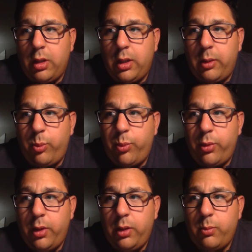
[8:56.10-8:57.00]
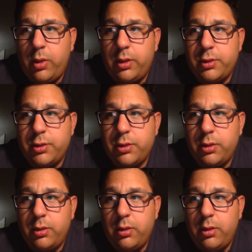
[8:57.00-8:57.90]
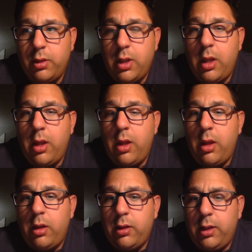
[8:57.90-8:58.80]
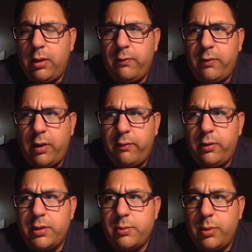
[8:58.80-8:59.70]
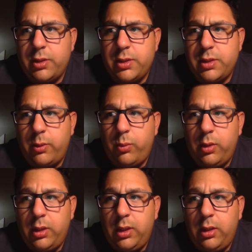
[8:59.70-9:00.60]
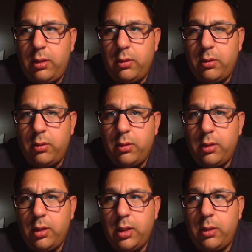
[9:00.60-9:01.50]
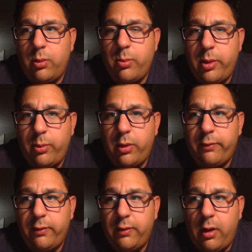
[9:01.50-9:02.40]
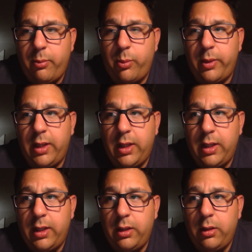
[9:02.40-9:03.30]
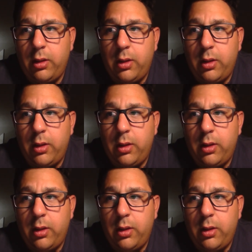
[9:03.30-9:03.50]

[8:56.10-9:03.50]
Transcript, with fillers: I pretty much think I've covered as much as I really can remember off the top of my head.